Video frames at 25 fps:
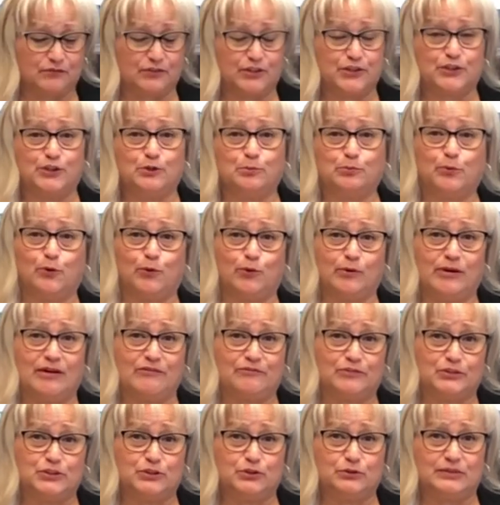of our new
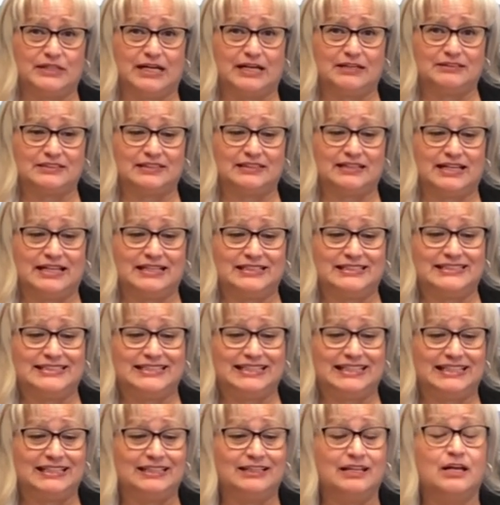program for
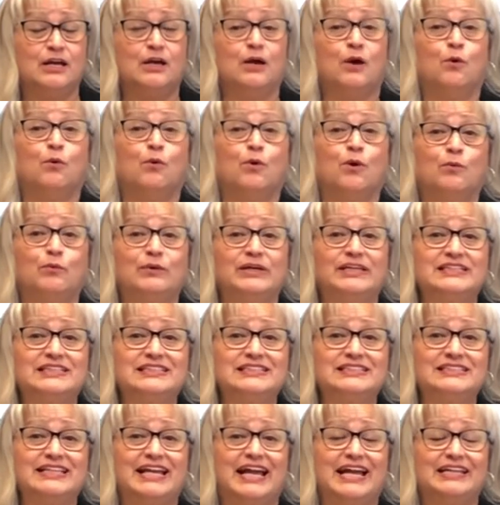2019, what we
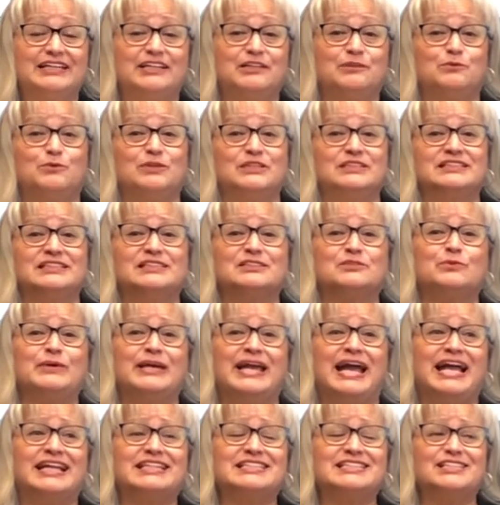decided was since
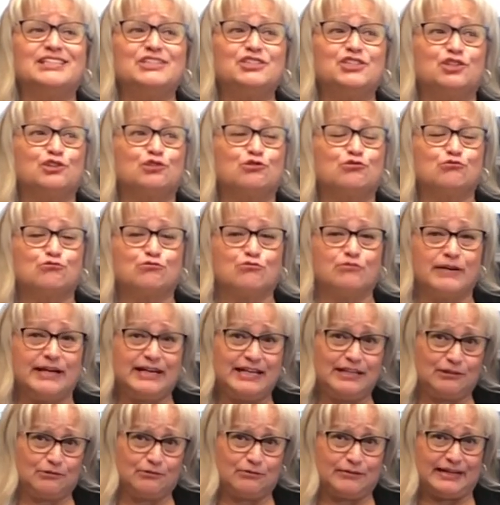we had such a
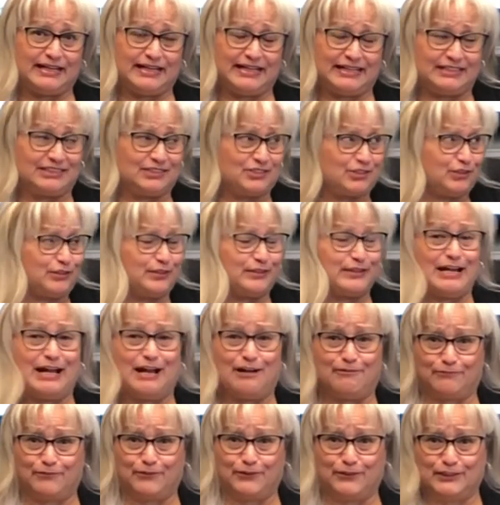great, great
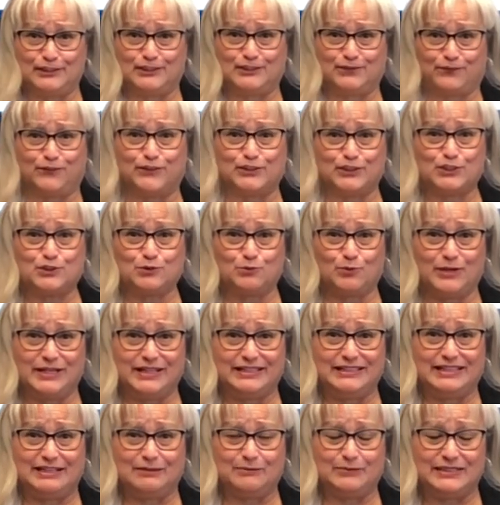turnout for this first
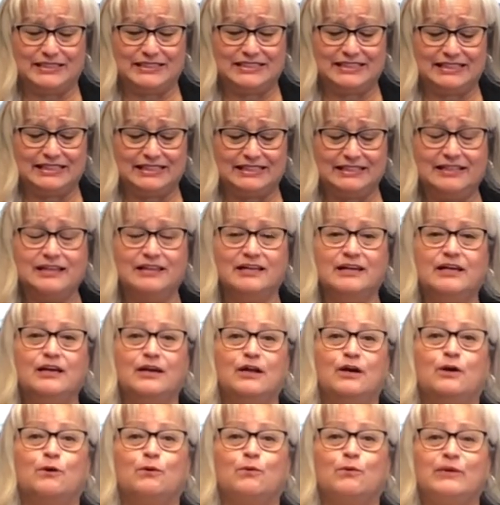one that we did,
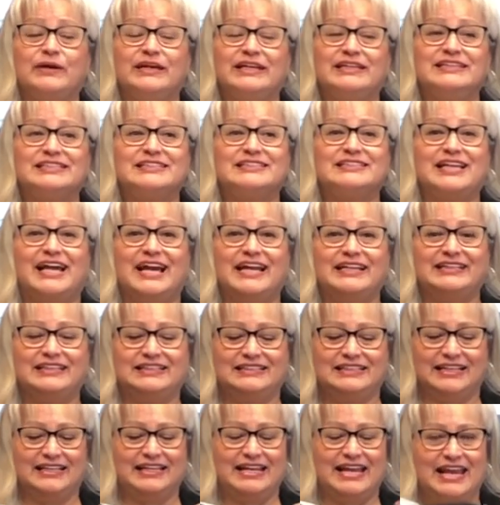we
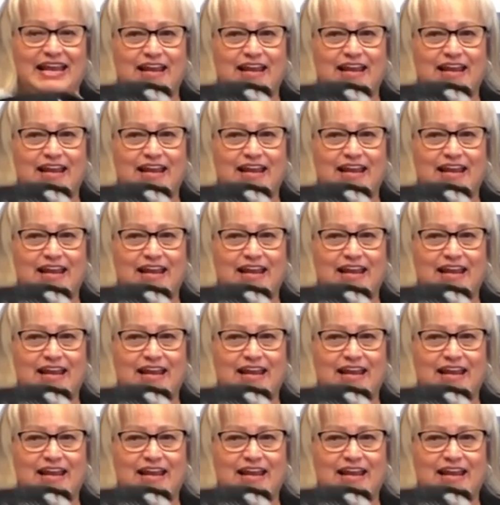decided that